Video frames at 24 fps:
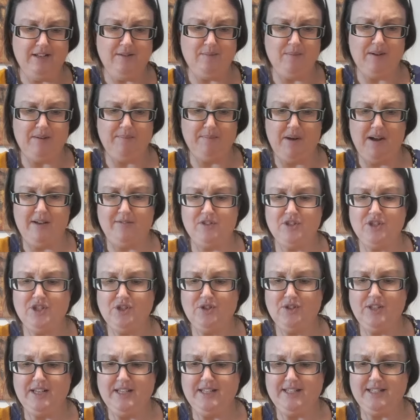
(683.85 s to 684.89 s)
I'm gonna have to
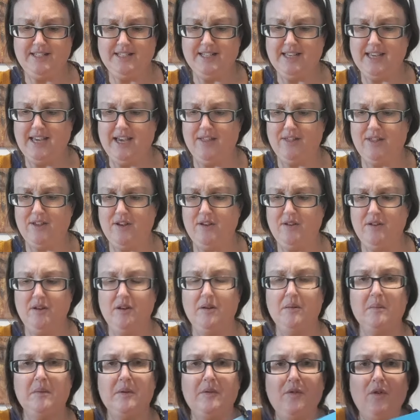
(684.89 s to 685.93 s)
do these together
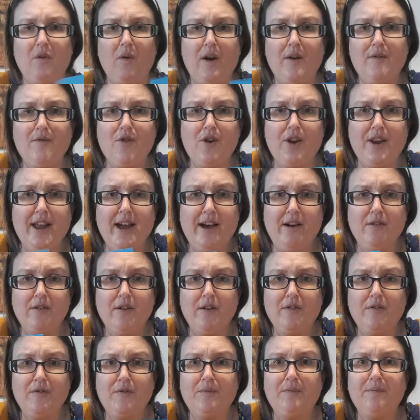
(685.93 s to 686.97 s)
before I run out
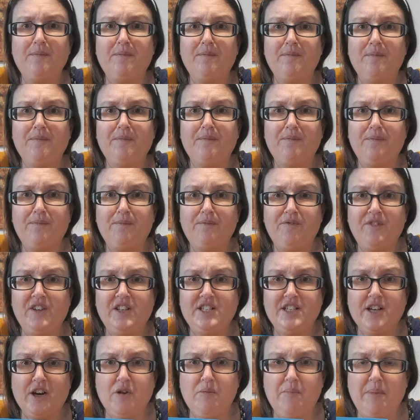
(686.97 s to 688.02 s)
of
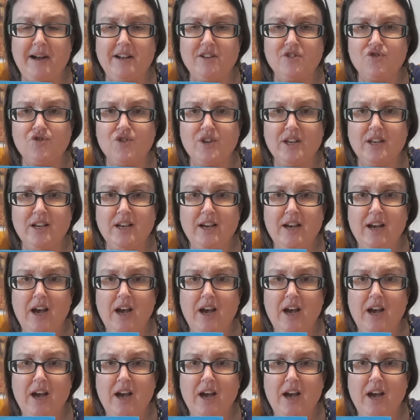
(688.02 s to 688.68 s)
video battery.